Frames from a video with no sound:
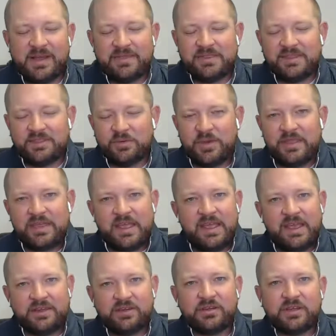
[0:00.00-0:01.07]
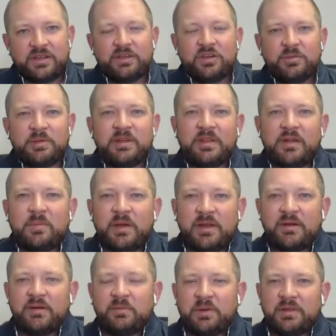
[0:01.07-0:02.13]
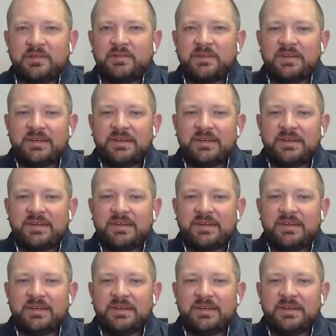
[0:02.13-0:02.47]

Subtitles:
think the way they handled it could have been done better, but